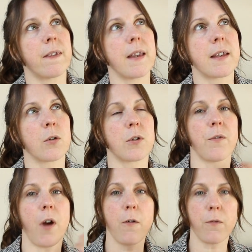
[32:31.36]
sort
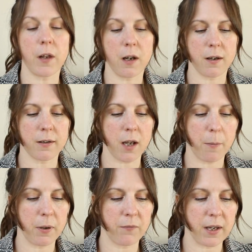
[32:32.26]
of over the last
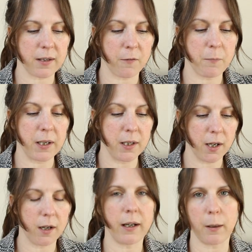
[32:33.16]
couple of years I've been
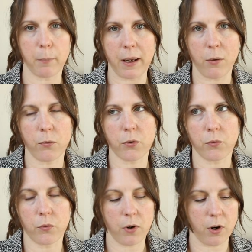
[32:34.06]
learning about,
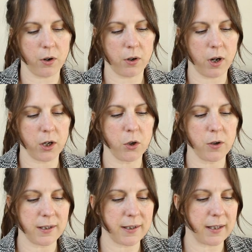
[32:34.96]
like, you
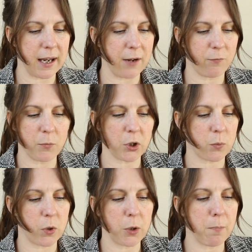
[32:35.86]
can see from
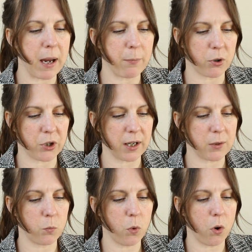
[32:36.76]
just when you make
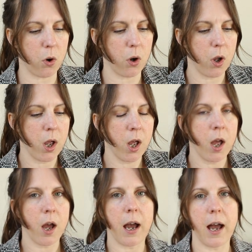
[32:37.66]
projects what
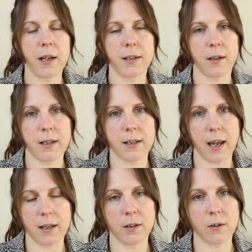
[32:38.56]
a hand dyed
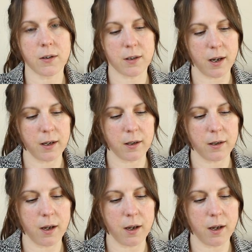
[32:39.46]
skein looks like